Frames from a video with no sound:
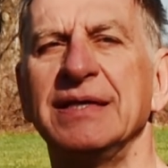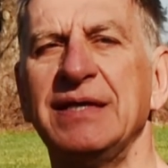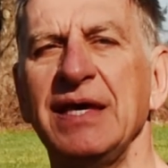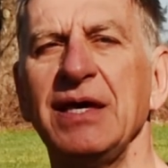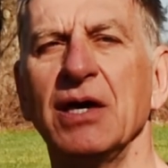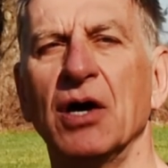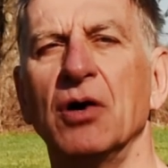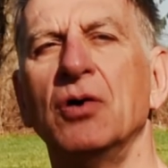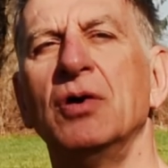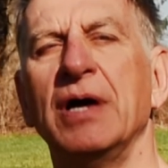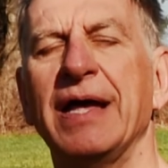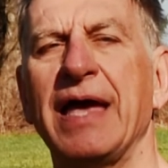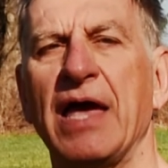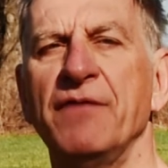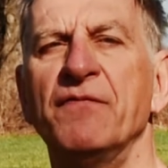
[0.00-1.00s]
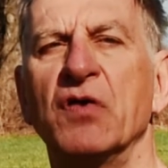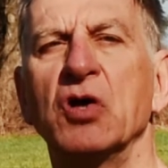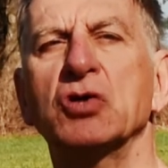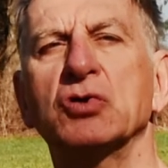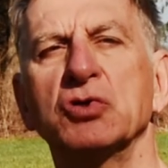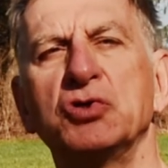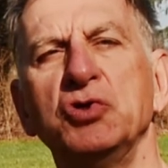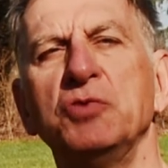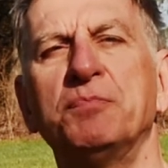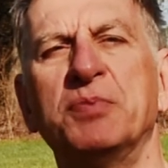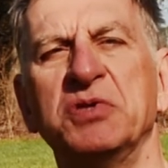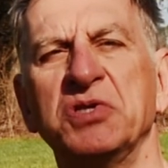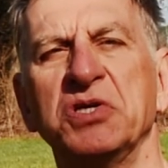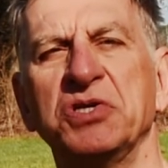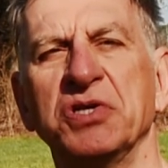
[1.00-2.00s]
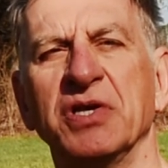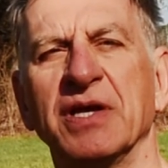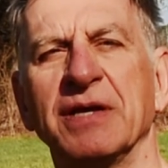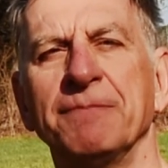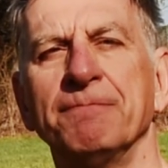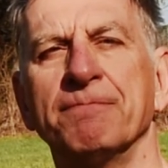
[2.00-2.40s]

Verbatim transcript: Guyot and vertical shoot positioning.